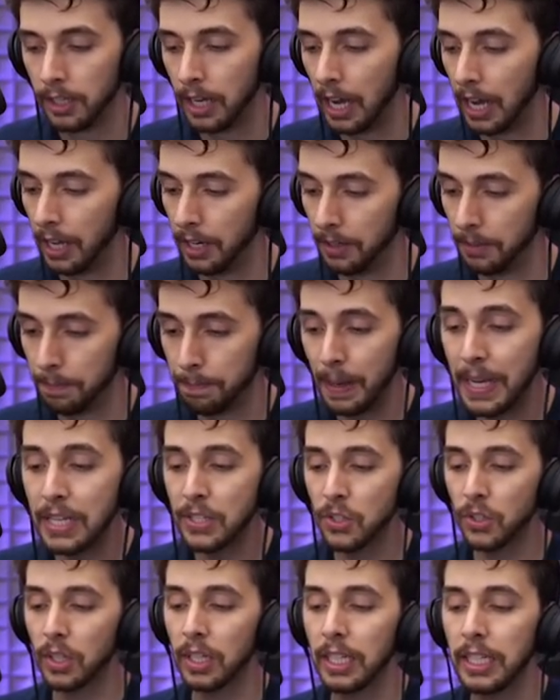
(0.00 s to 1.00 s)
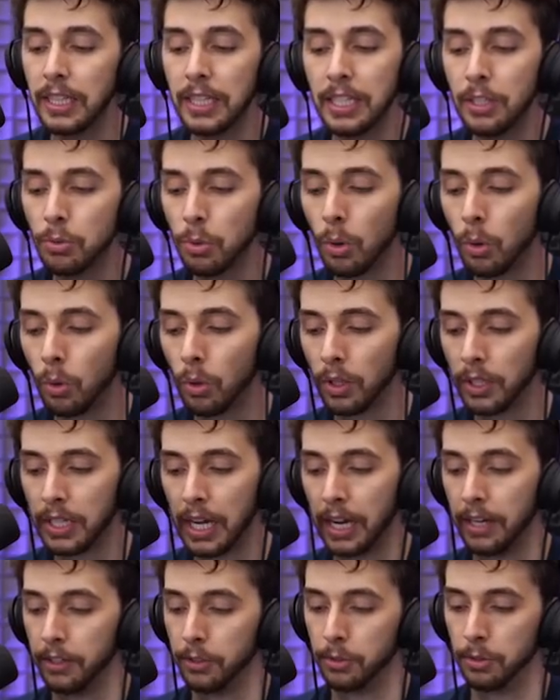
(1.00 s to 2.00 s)
And basically, these were all the
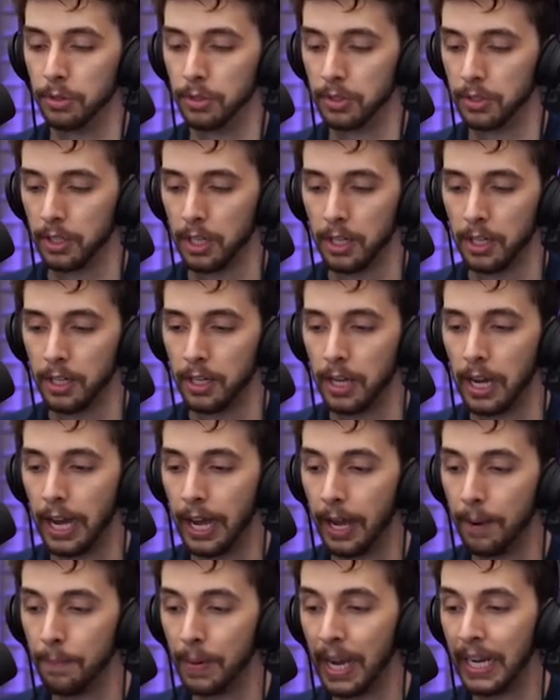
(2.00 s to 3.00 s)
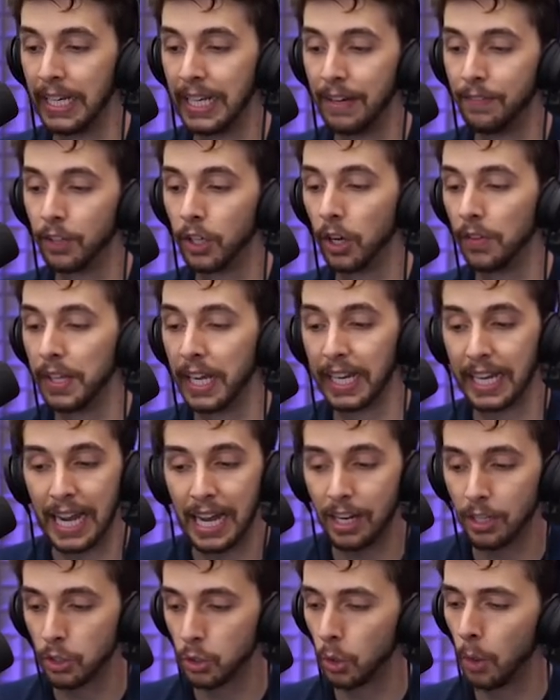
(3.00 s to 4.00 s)
dinosaurs. Um, I never got the
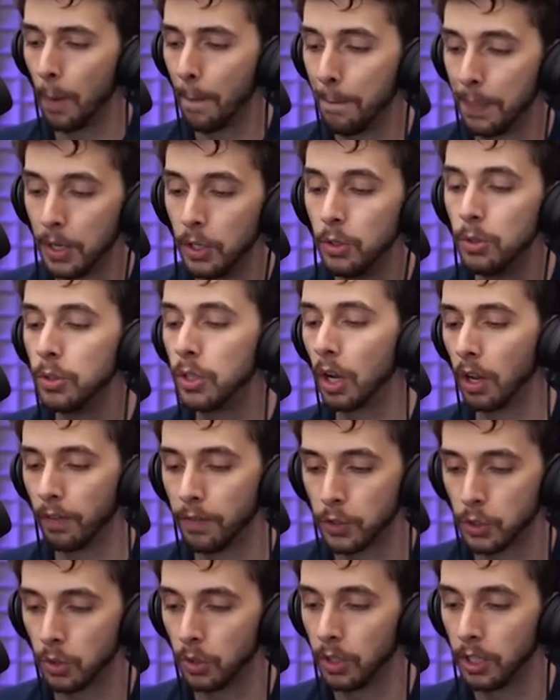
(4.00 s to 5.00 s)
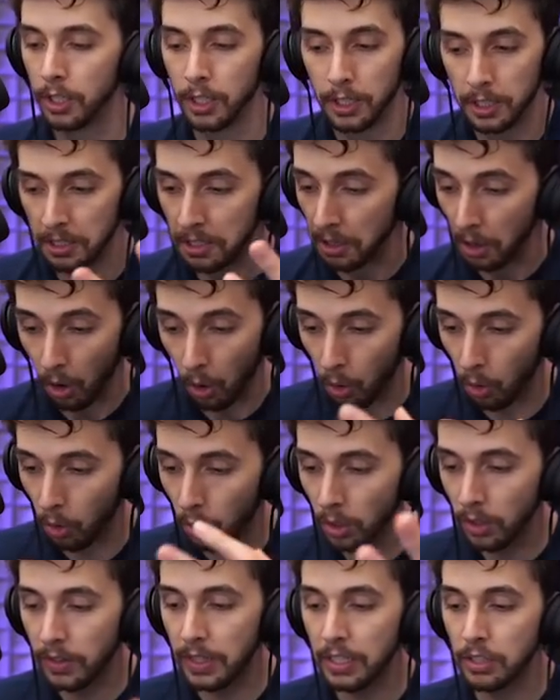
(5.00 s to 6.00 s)
Ankylosaur, Blue, Dilophosaur,
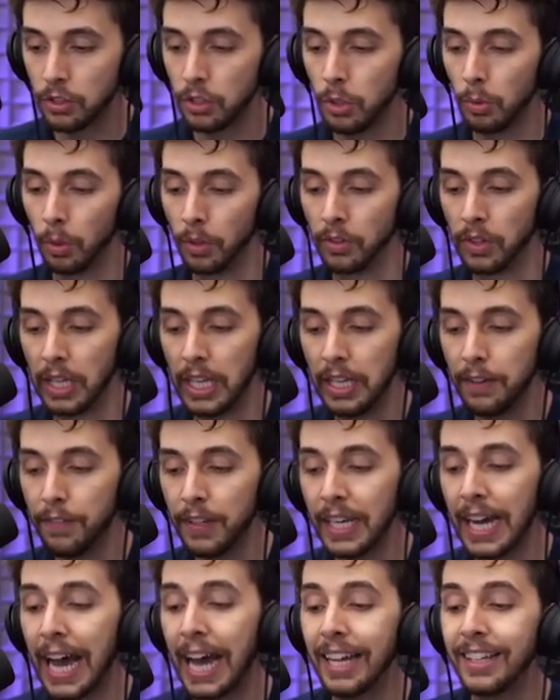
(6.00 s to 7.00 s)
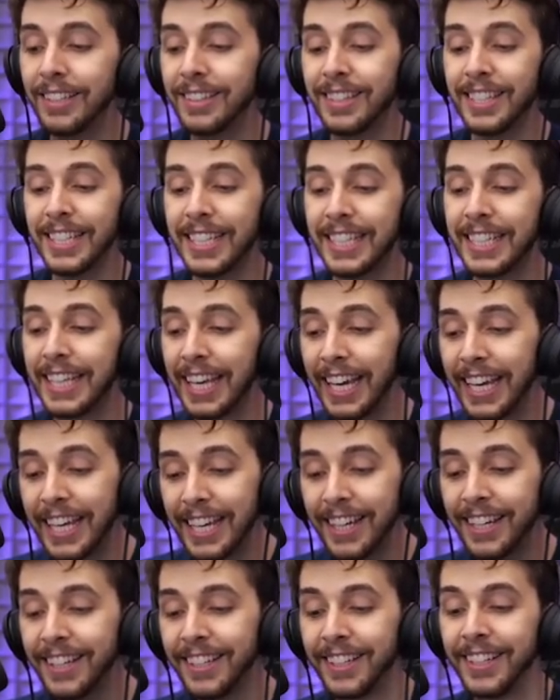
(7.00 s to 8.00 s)
all these new ones. They even added the
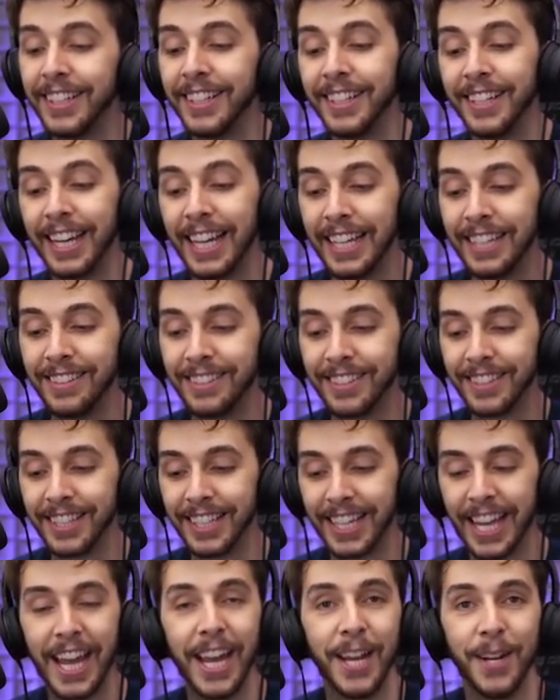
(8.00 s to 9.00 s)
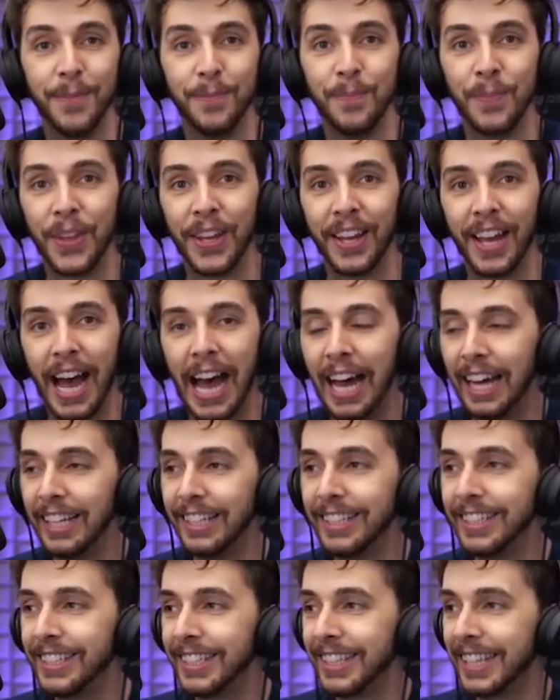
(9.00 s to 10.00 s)
Giga into the game.
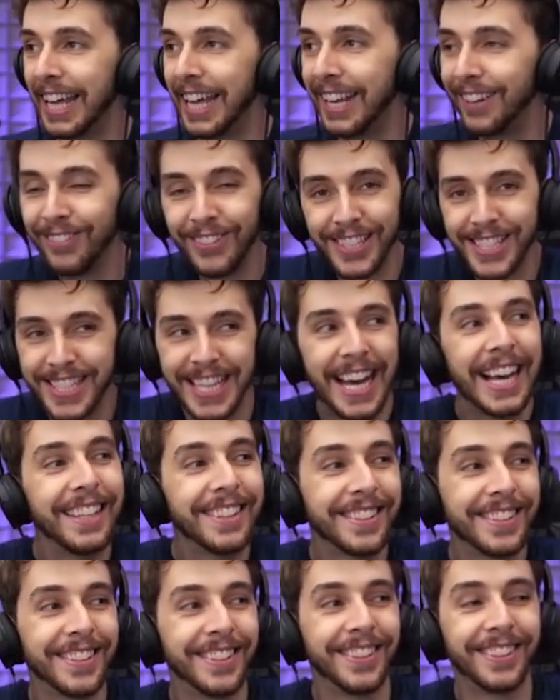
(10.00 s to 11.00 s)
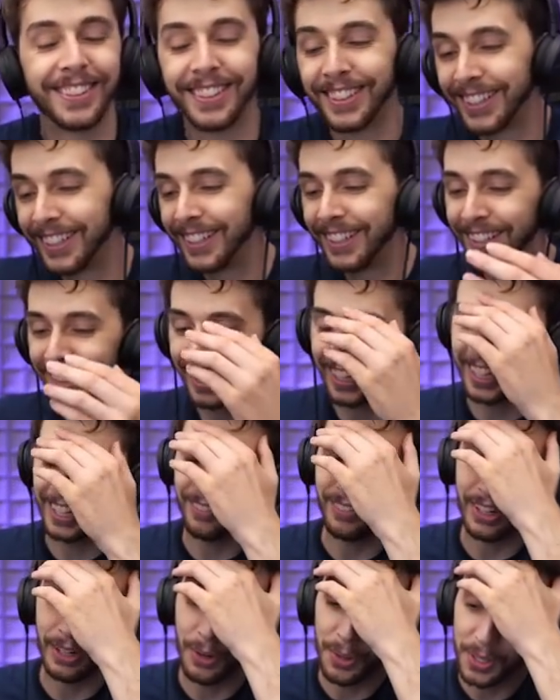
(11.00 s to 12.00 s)
And then it was cancelled. Like,
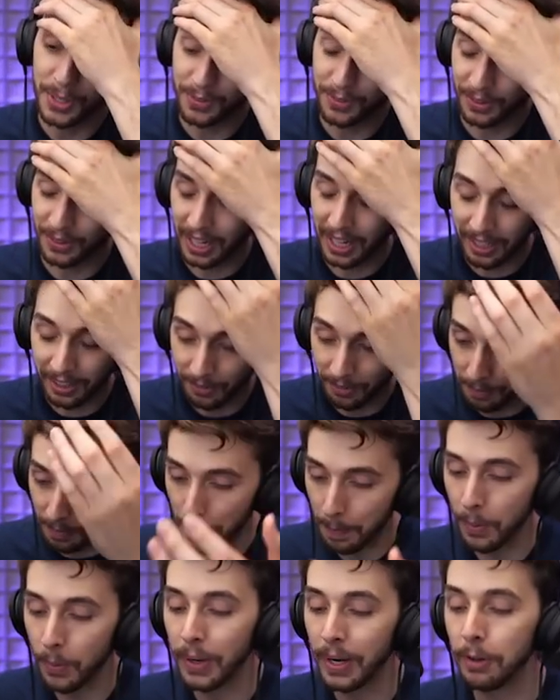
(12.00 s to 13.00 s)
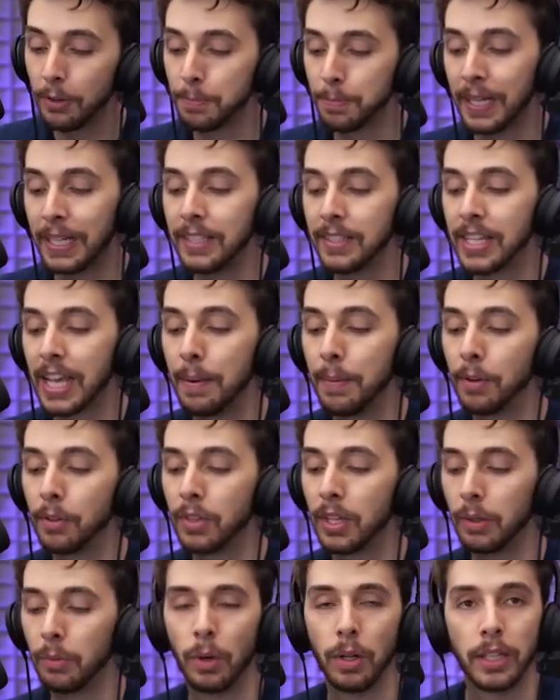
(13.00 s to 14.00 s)
we always... I remember when I was playing this game, I was
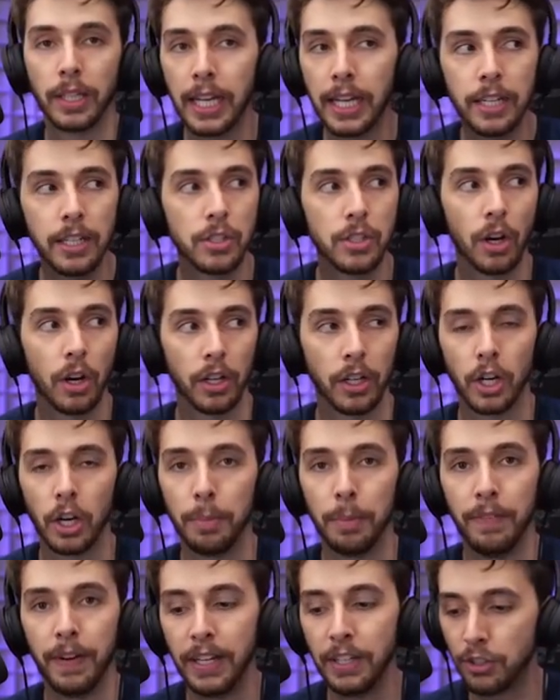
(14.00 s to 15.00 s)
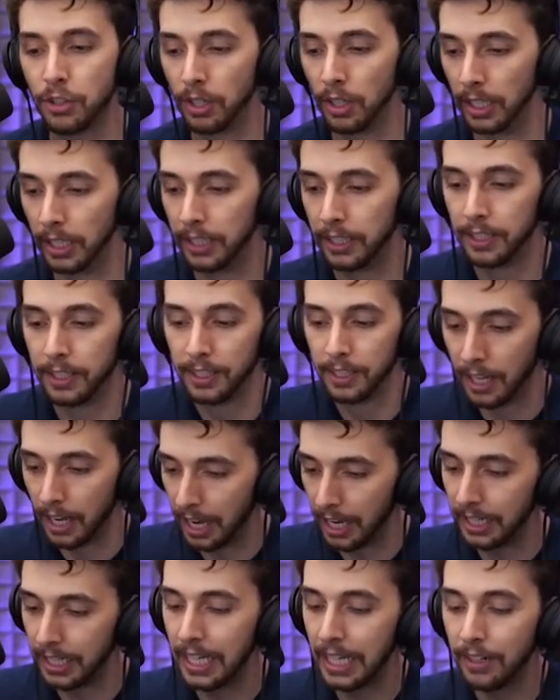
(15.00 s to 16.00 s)
thinking, well, Giga's got to come eventually.
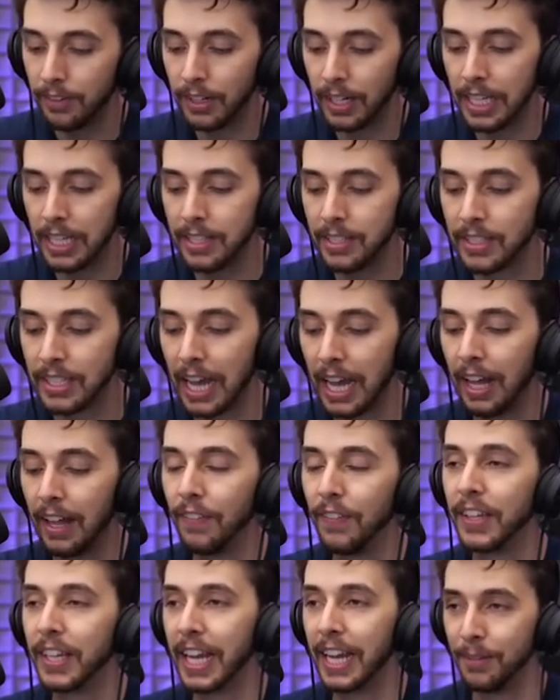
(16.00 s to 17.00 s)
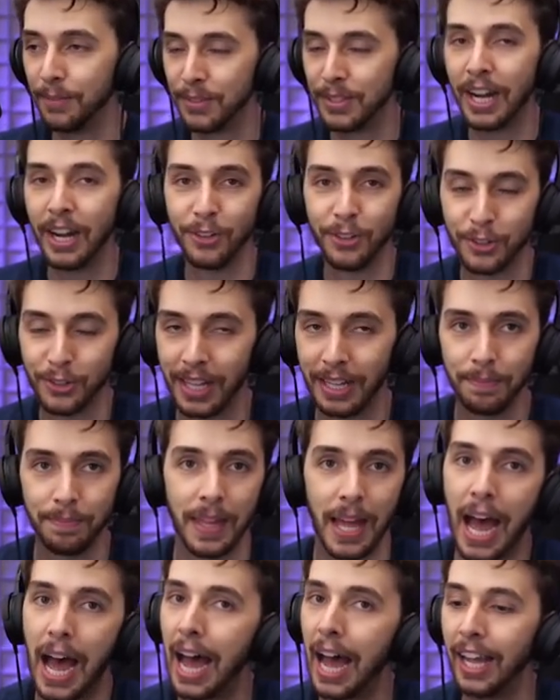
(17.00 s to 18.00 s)
And here it is, and the game's now just like,
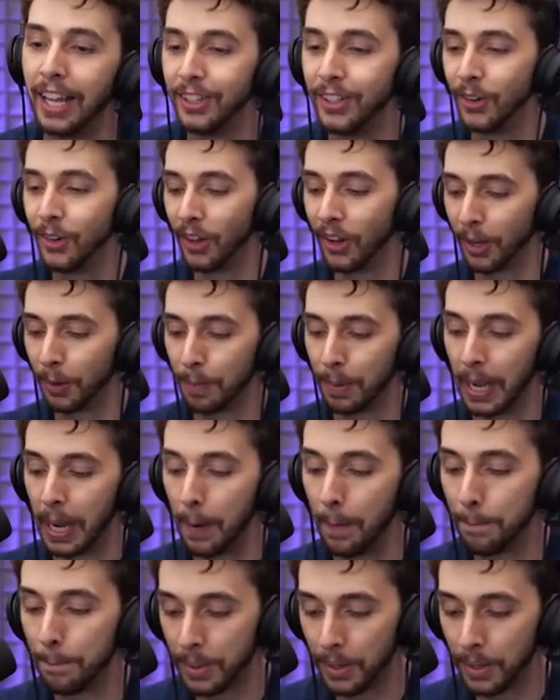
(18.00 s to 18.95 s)
nah, you no longer play it.